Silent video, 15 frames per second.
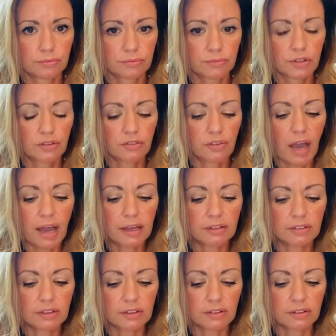The
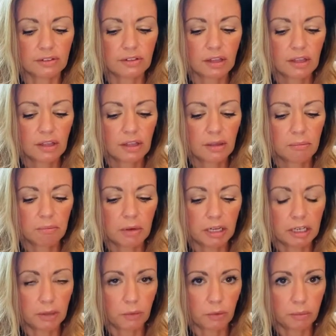fact is,
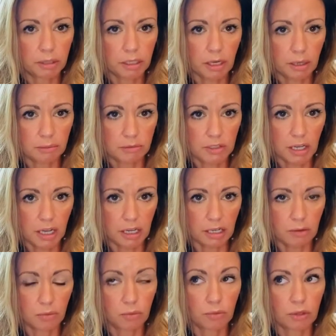money will become
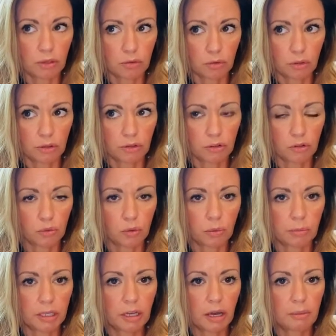tight, resources will
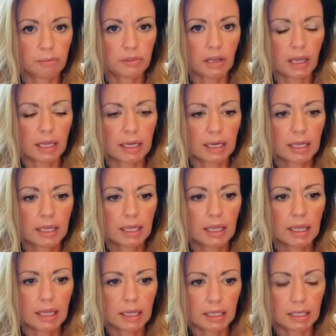become tight
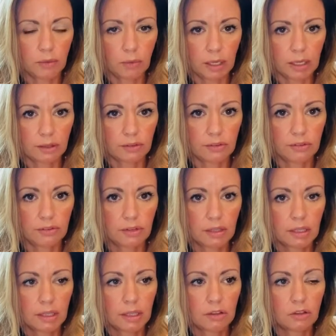anyways.
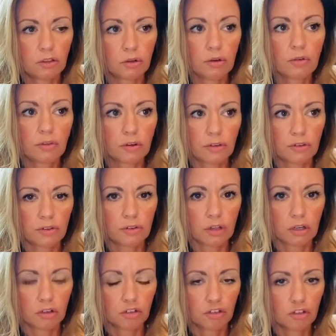The universe is
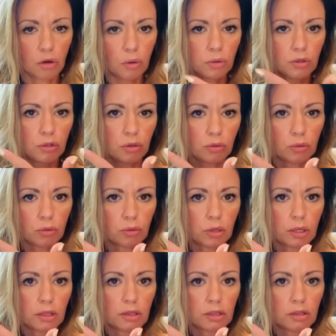going to show you
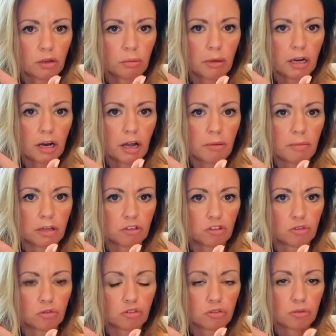that no matter how much
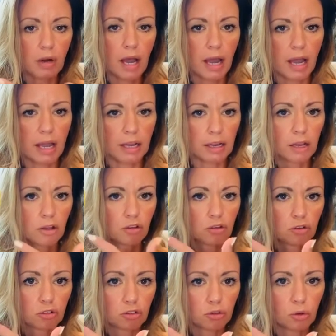you try,
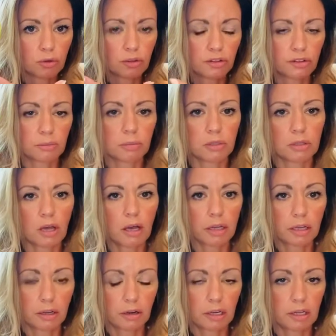your soul doesn't
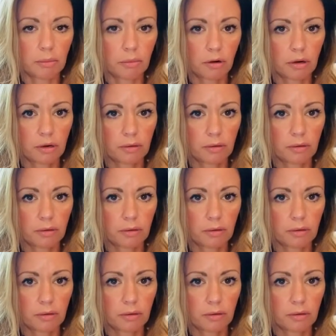belong here anymore.